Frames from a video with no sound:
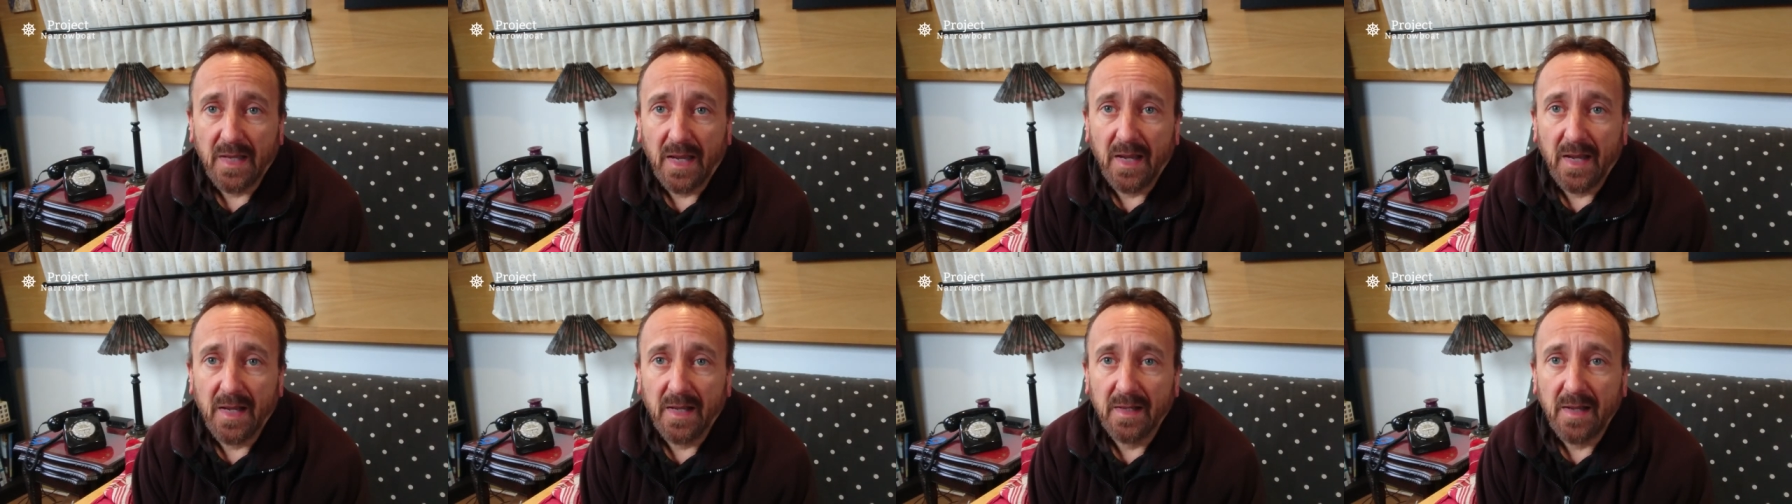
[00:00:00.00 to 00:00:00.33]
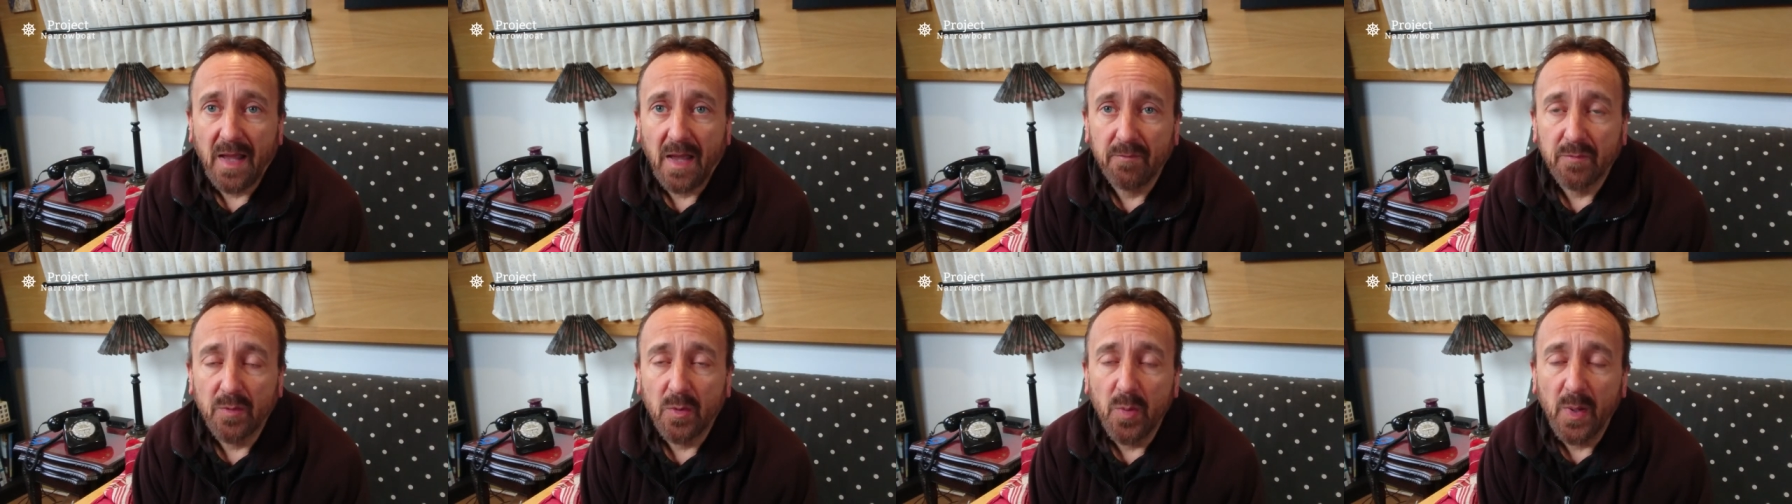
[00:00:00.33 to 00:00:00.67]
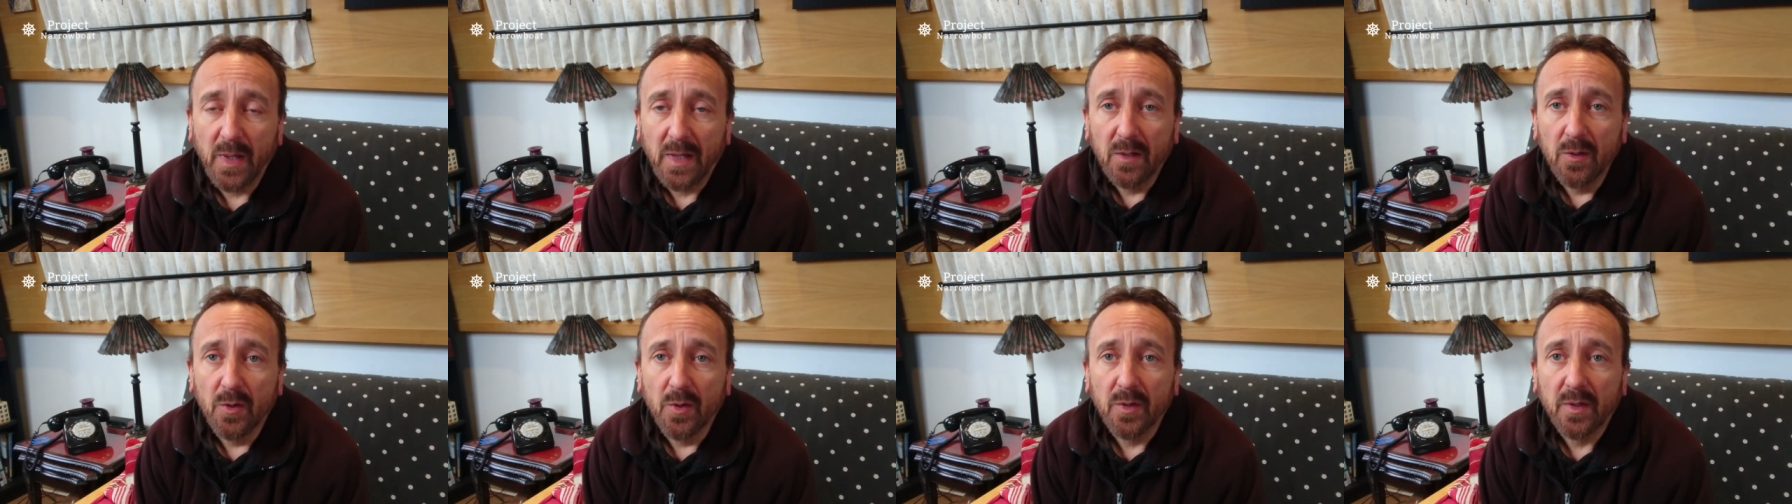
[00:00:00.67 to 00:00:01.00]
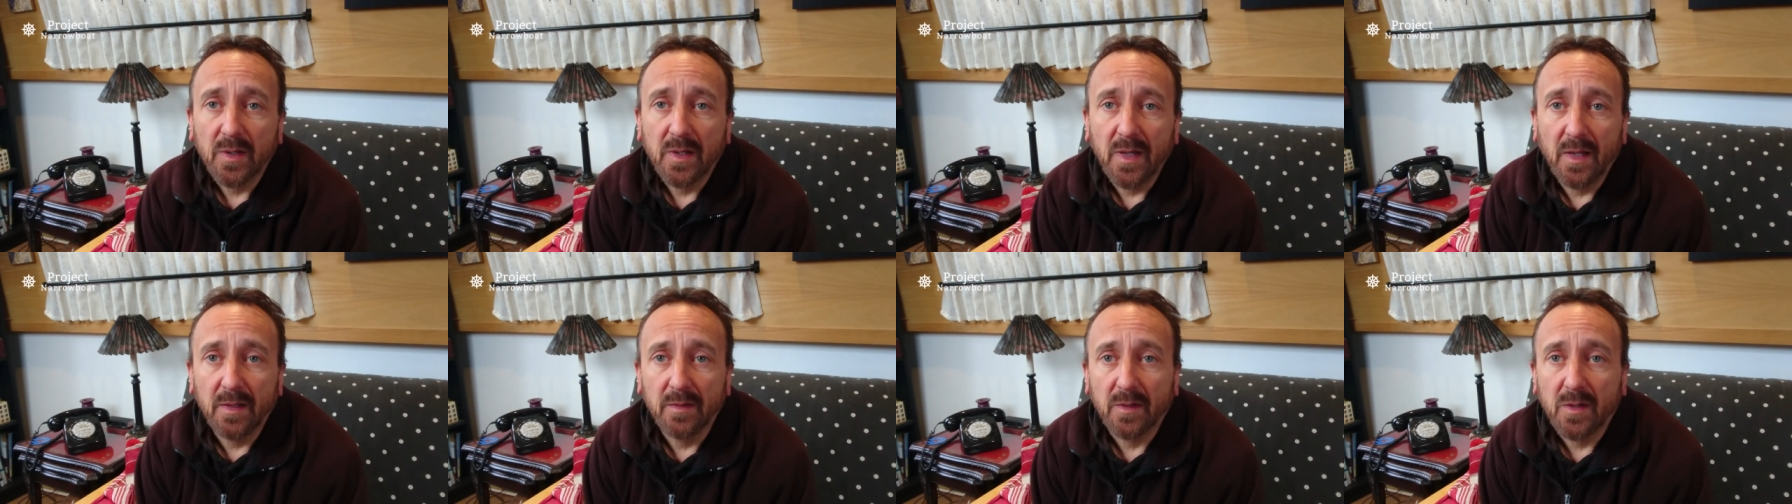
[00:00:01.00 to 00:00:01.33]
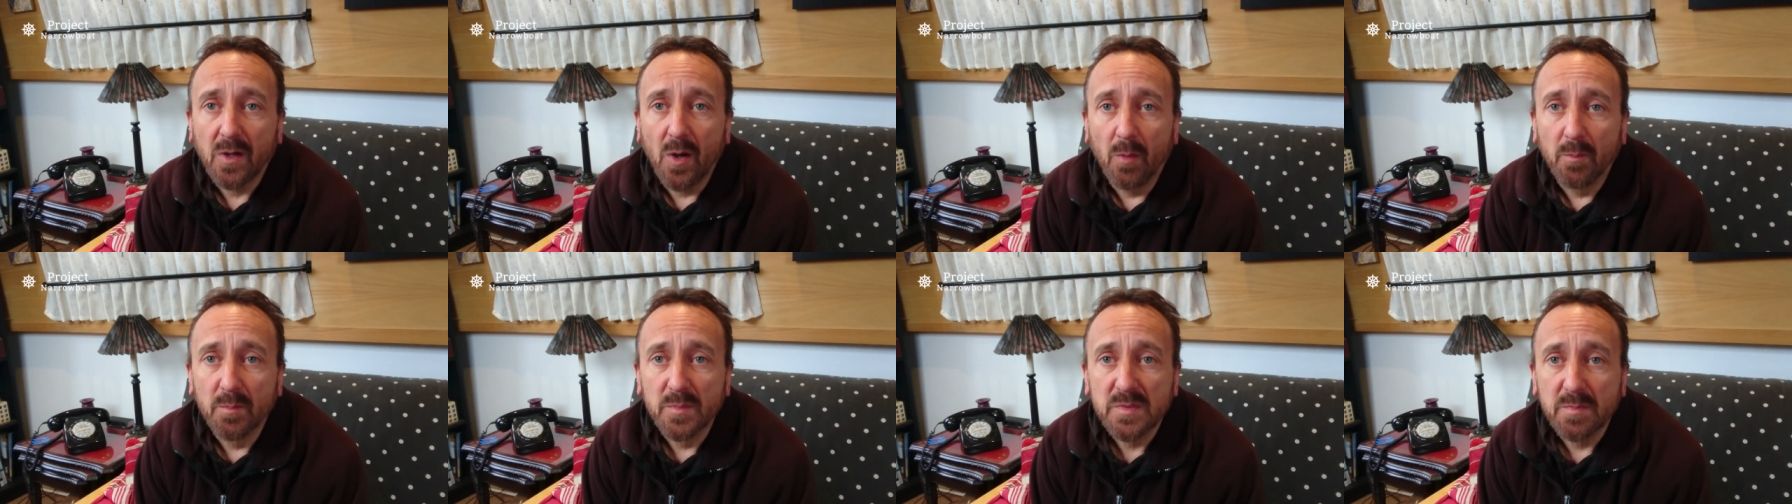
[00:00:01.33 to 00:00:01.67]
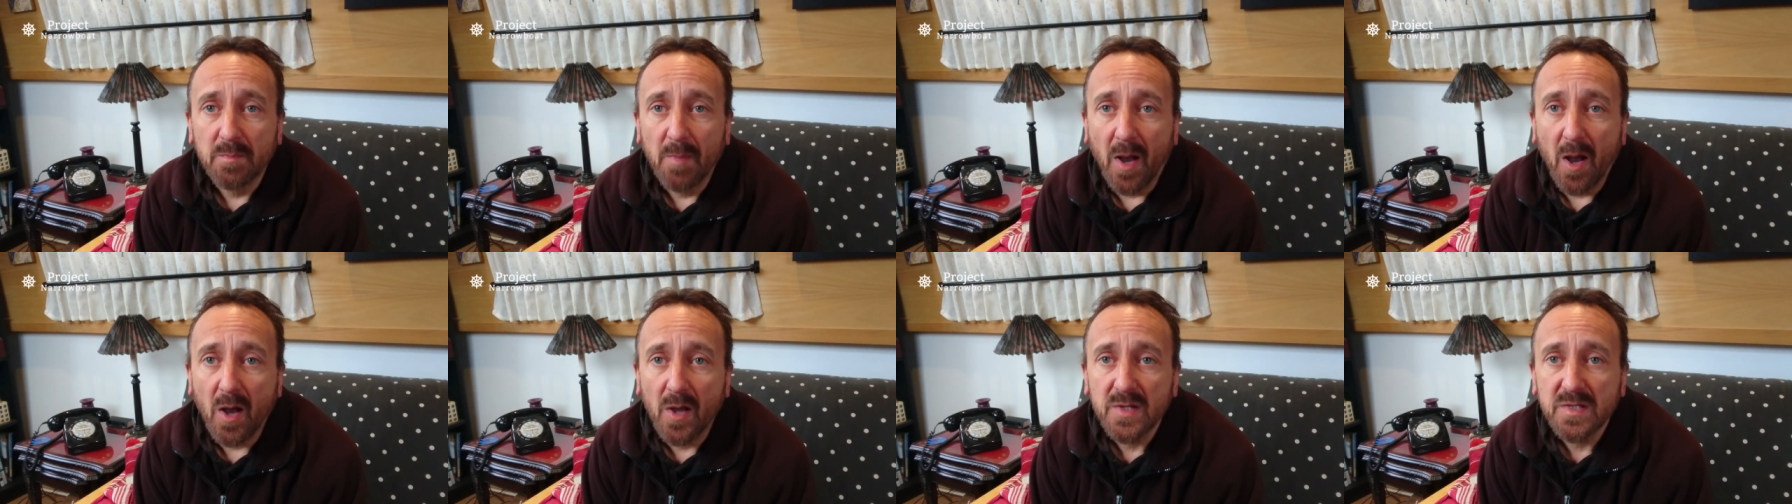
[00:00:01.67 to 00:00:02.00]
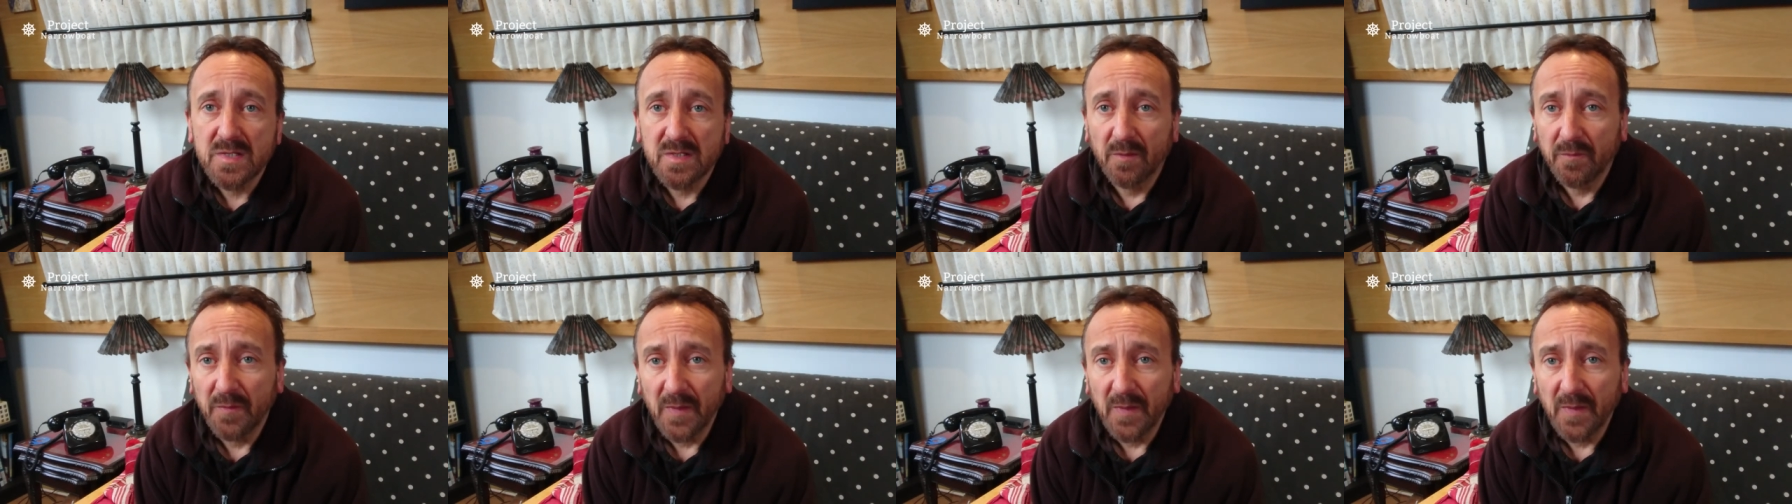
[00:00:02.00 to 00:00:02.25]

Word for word: and have a quick look at the comms mast.